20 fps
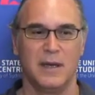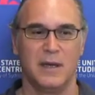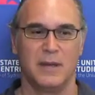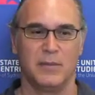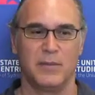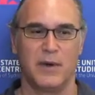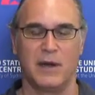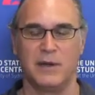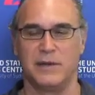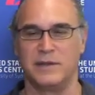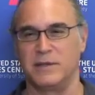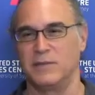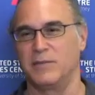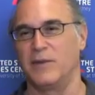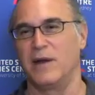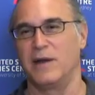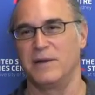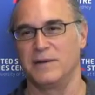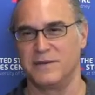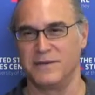miles and
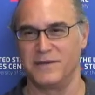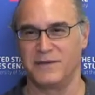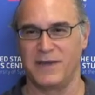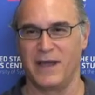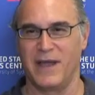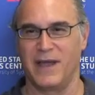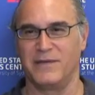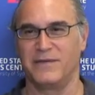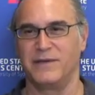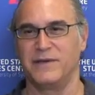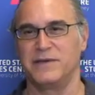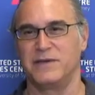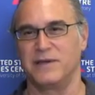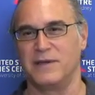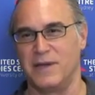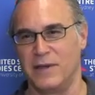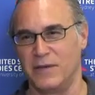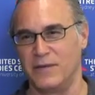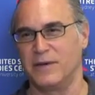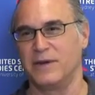miles of canvas,
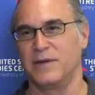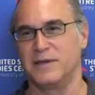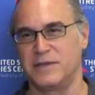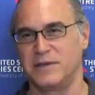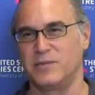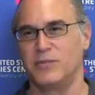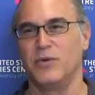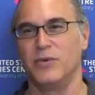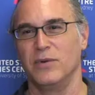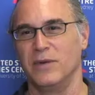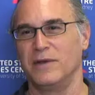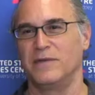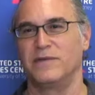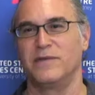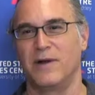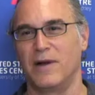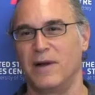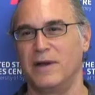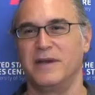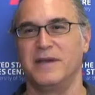and they would unspool it
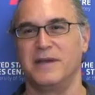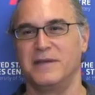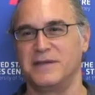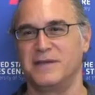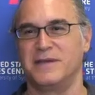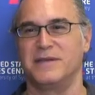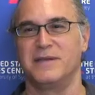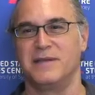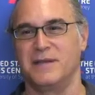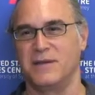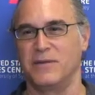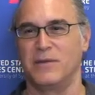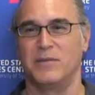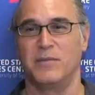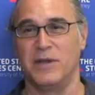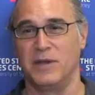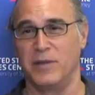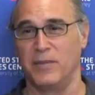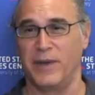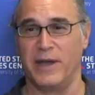for audiences, and it would
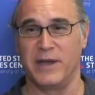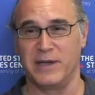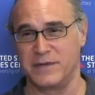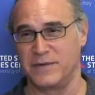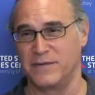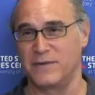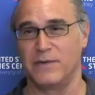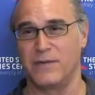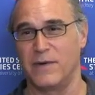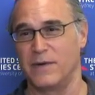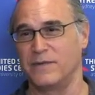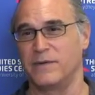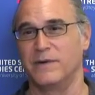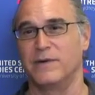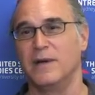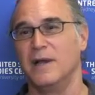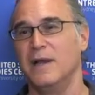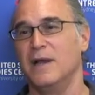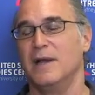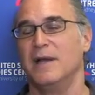be the banks of a
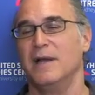river.